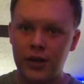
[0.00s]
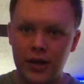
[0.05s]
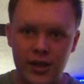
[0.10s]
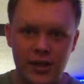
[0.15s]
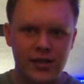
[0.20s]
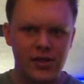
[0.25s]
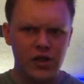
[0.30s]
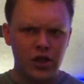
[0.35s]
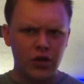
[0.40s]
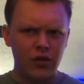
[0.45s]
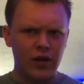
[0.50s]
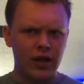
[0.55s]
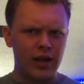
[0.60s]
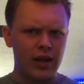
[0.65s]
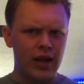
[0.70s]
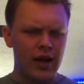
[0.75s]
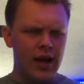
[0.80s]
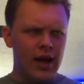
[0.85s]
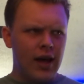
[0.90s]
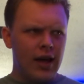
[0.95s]
Considering
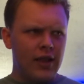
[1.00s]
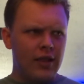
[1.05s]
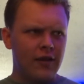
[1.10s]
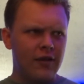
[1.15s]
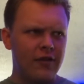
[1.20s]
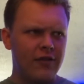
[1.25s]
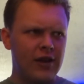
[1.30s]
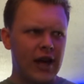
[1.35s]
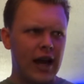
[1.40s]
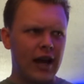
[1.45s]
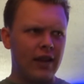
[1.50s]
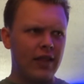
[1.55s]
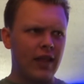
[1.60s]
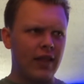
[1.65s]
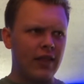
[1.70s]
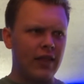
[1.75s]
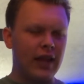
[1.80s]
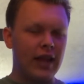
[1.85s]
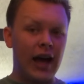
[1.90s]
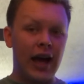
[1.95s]
the fact
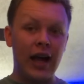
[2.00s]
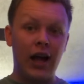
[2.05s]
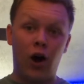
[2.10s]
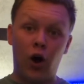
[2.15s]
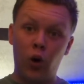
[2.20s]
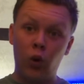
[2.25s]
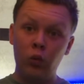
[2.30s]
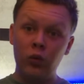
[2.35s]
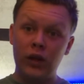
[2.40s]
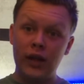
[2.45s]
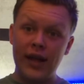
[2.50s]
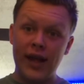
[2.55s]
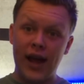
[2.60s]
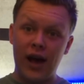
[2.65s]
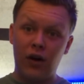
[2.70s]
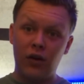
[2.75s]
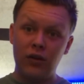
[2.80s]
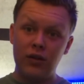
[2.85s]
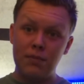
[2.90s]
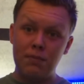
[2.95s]
that the guy only
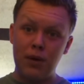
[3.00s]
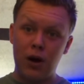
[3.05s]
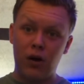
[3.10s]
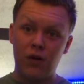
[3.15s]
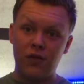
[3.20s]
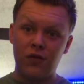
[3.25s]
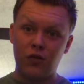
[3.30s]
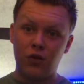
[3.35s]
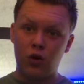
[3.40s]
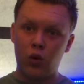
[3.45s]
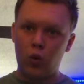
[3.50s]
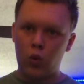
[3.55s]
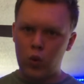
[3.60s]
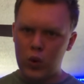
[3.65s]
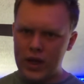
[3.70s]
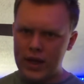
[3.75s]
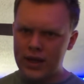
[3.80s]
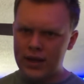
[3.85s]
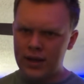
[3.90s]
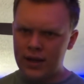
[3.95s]
held the belt for a
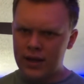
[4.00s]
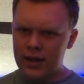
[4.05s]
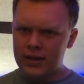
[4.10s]
week,